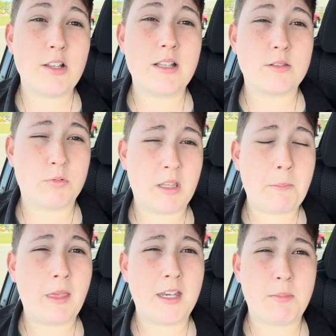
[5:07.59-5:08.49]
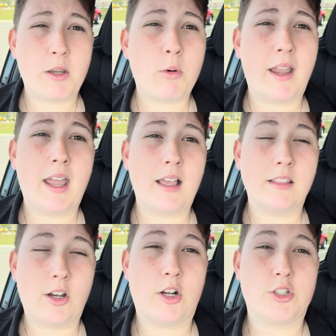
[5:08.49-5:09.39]
It's really planned to be quite a
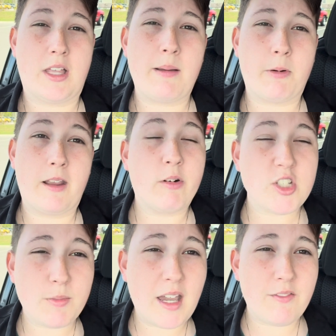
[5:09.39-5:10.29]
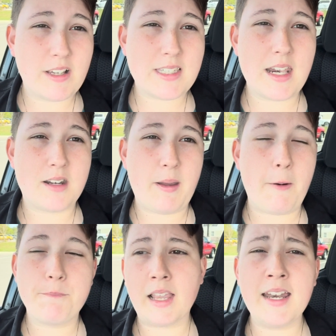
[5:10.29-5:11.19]
large library, which I'm kind of excited about.
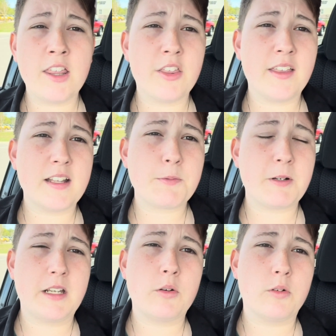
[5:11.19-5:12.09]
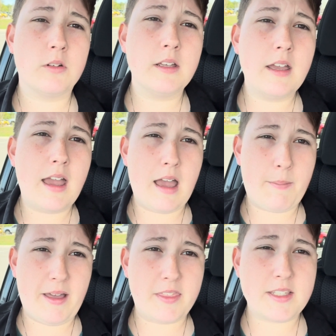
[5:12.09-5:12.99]
Another thing that's pretty cool
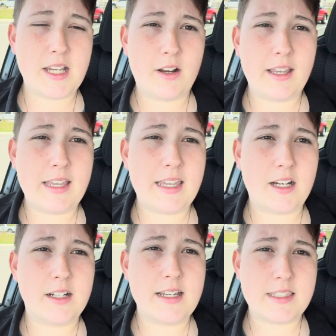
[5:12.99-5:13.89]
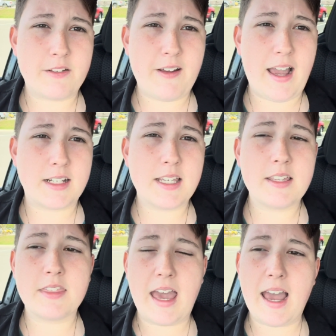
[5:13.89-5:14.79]
about this area here is the fact
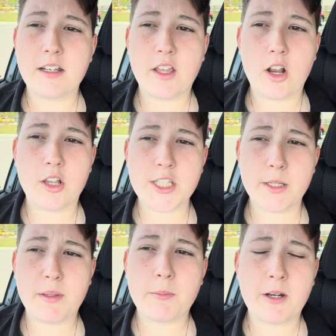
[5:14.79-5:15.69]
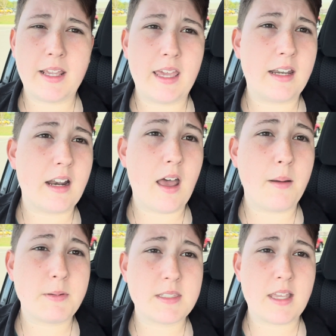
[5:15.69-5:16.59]
that they're also going to be putting in an
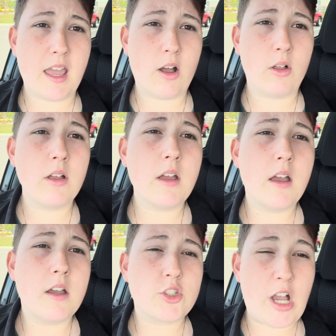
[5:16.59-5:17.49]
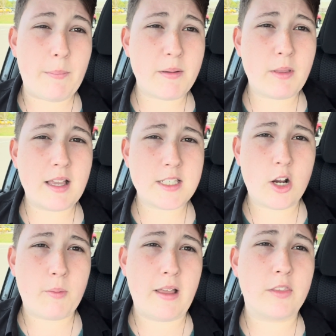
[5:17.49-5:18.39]
upscale shopping plaza
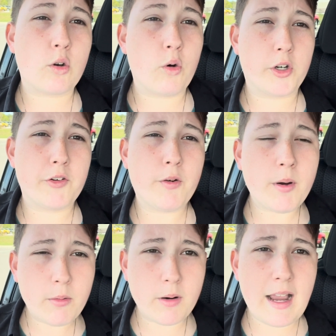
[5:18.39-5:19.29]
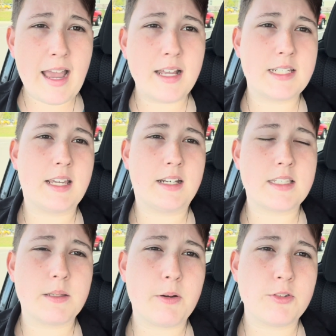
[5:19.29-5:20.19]
around the corner from where we're at, and it's
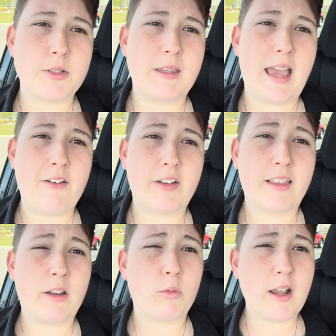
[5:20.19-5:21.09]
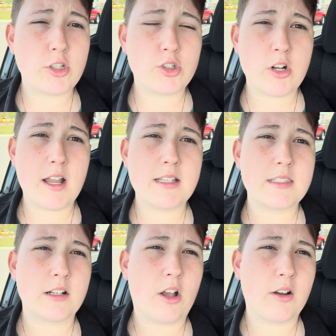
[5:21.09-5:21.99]
supposed to be having like restaurants
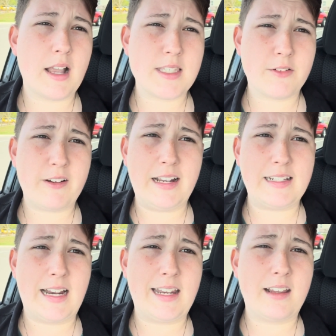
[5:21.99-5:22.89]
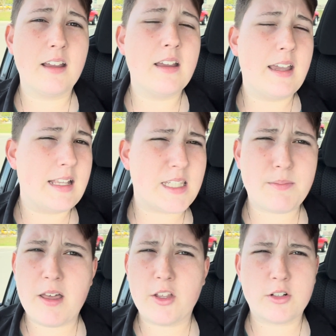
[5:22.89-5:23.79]
and all kinds of fine dining and some
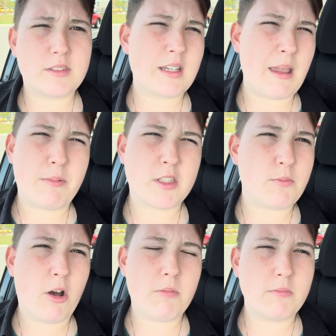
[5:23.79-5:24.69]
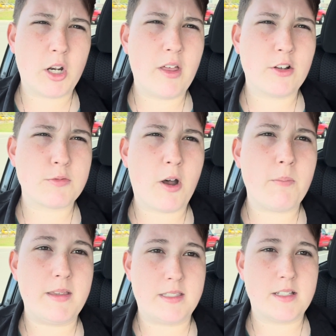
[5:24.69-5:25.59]
other type of small, other small
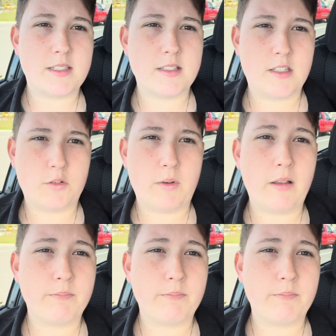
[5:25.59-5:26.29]
businesses as well.